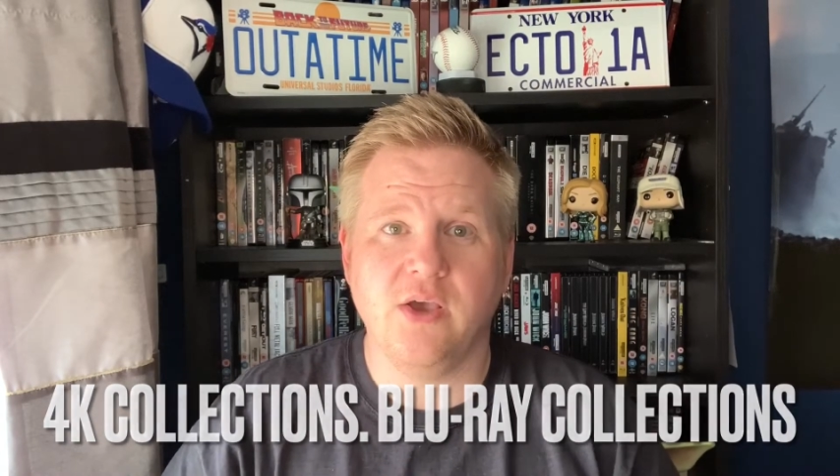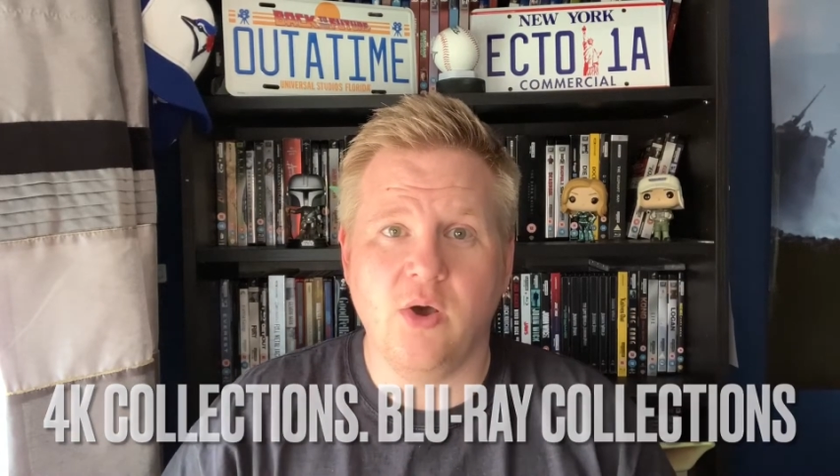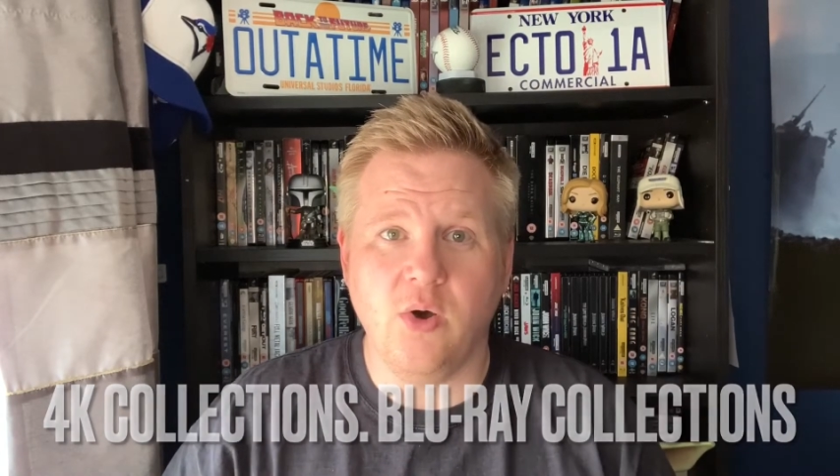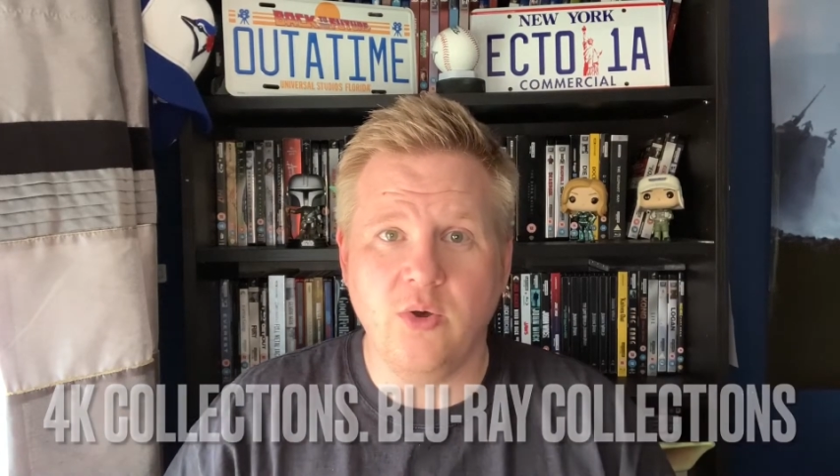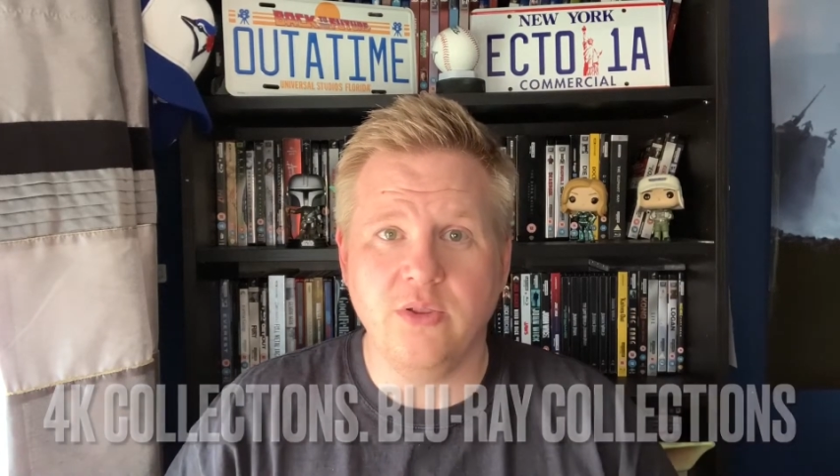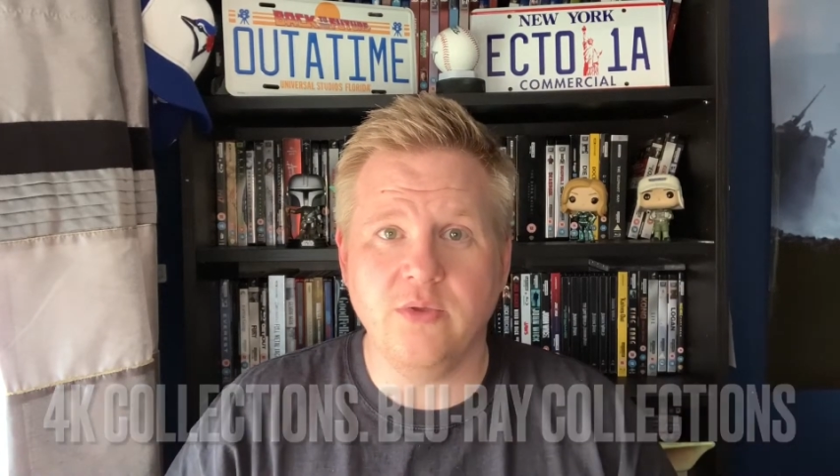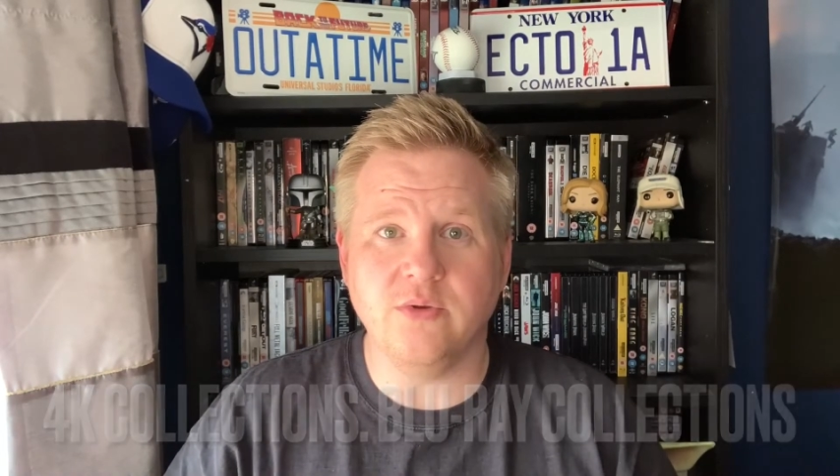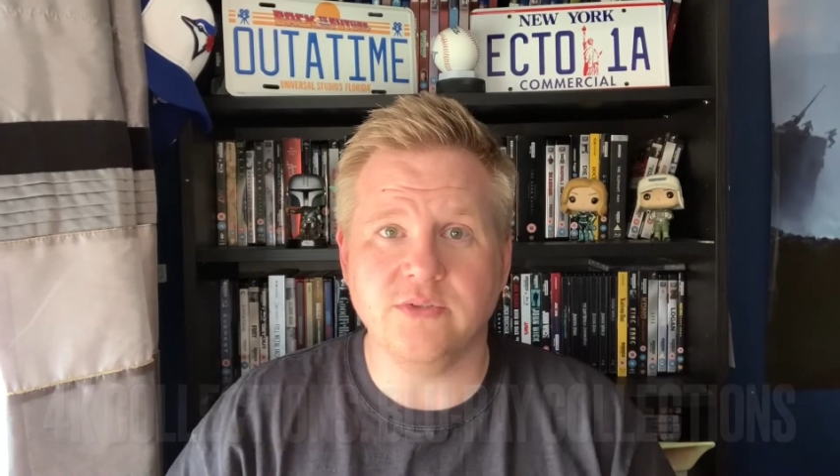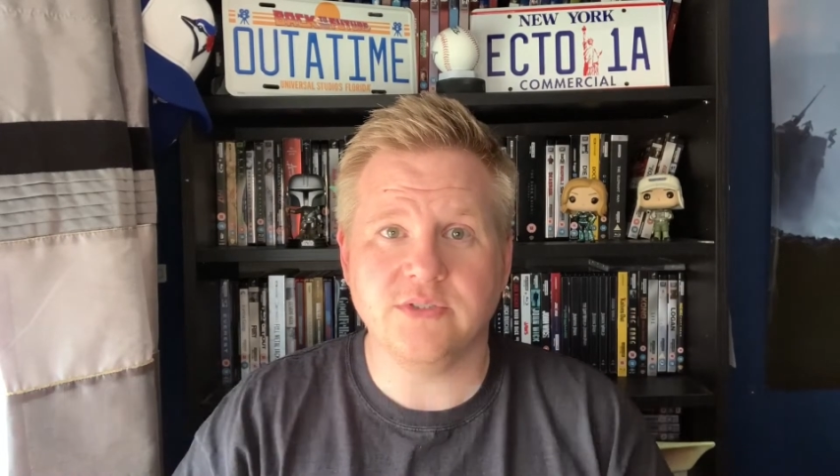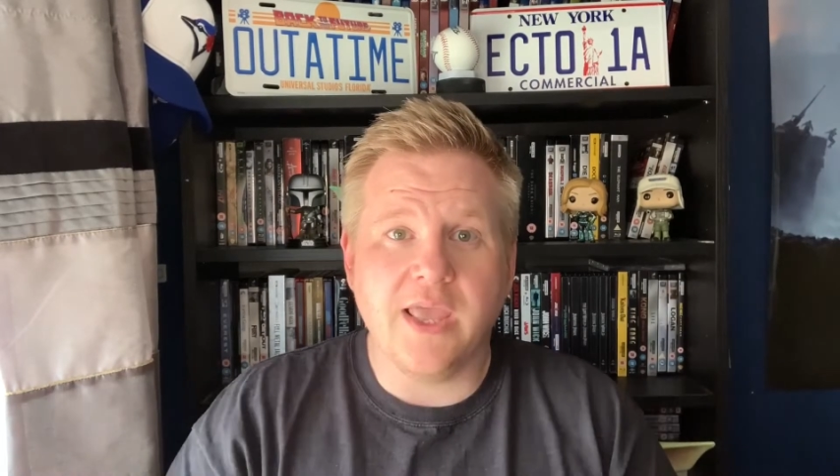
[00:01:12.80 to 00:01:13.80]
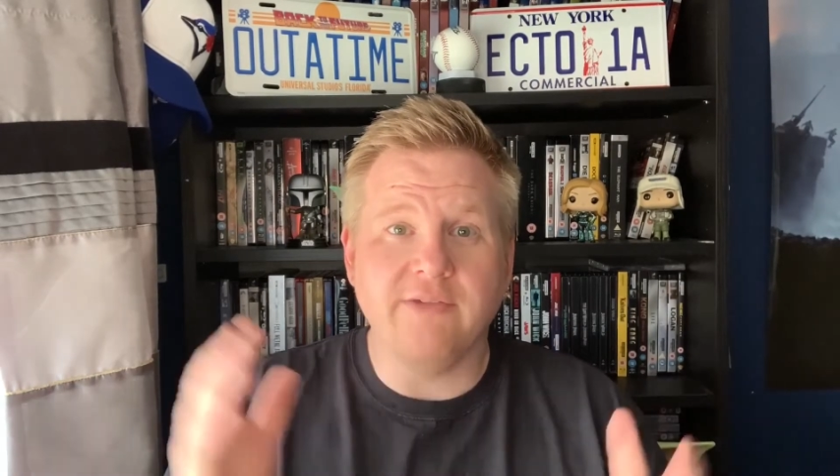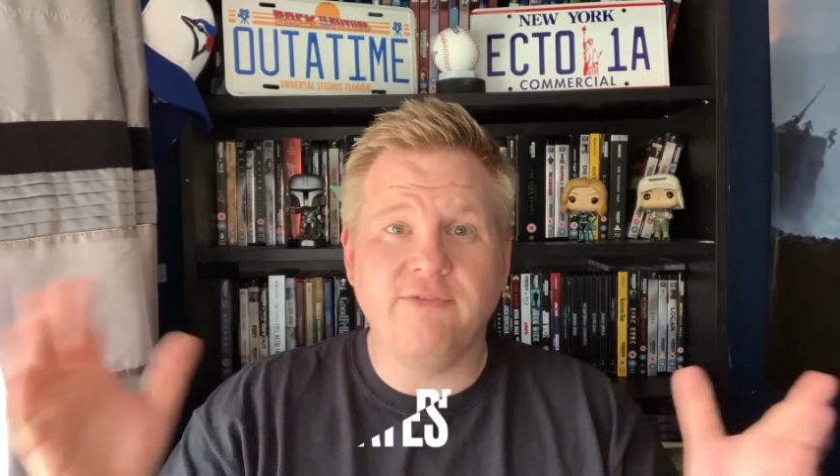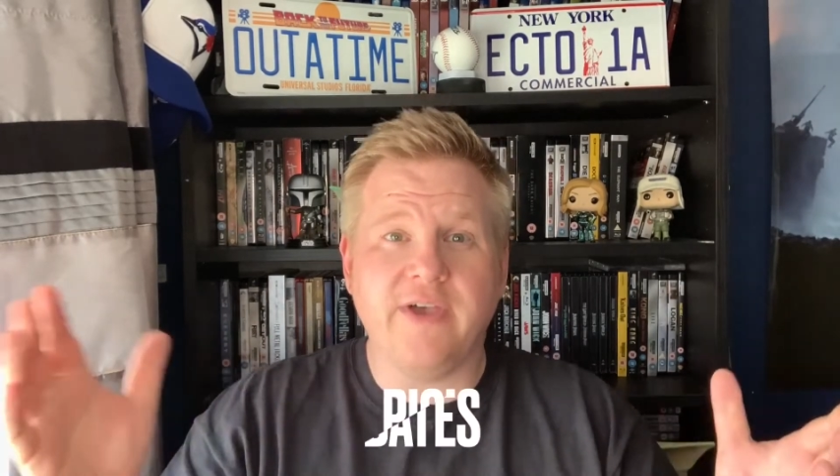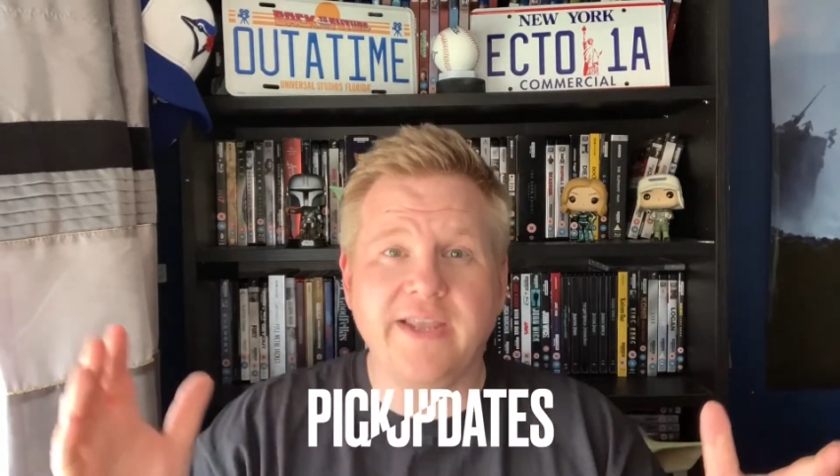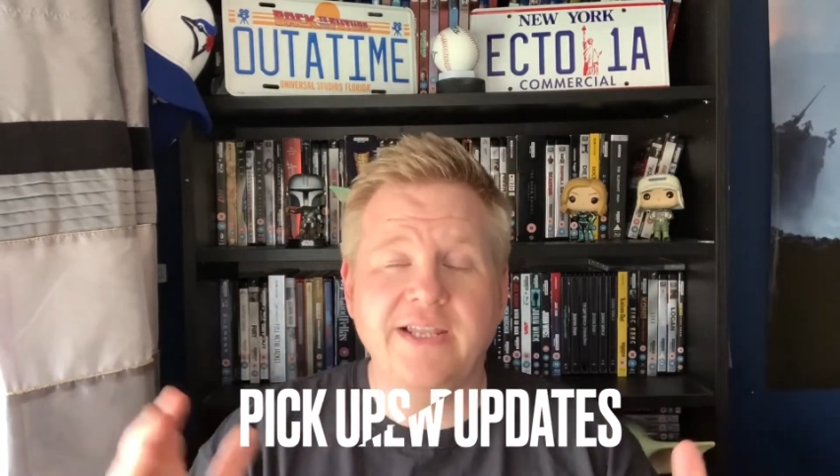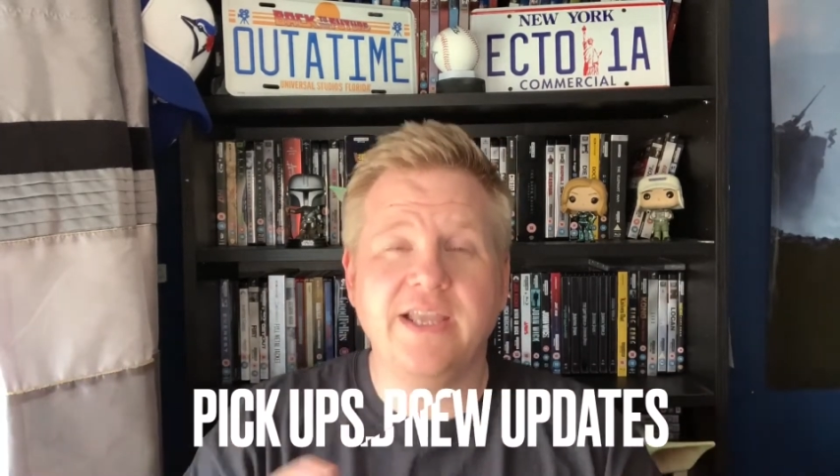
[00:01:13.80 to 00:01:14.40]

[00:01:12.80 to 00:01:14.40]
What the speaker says: all those. And finally,